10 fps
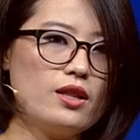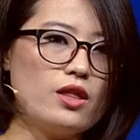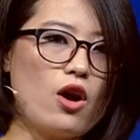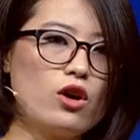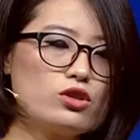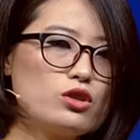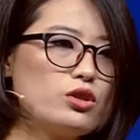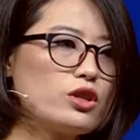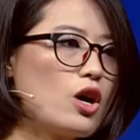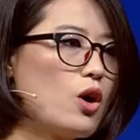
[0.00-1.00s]
They also
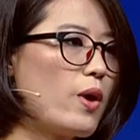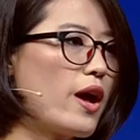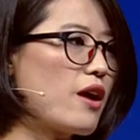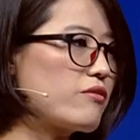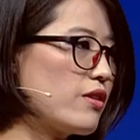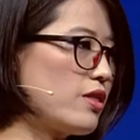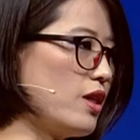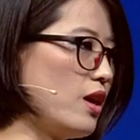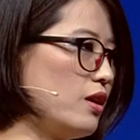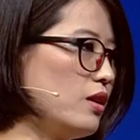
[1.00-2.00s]
took away
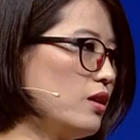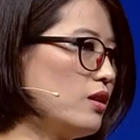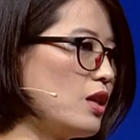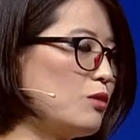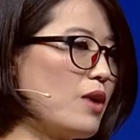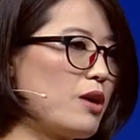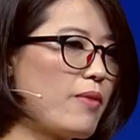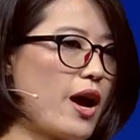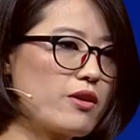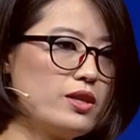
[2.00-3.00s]
everything that my
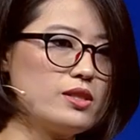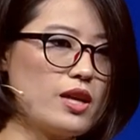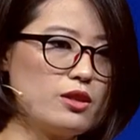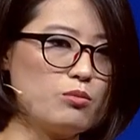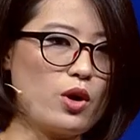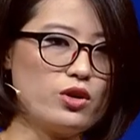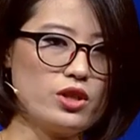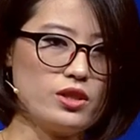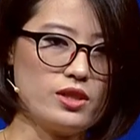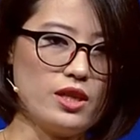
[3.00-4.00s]
parents had
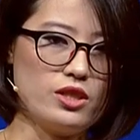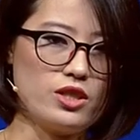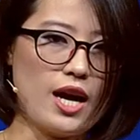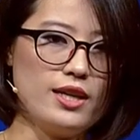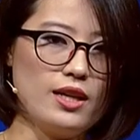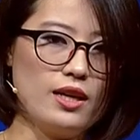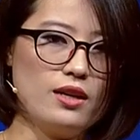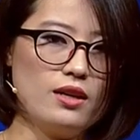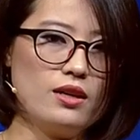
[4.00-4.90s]
purchased in China,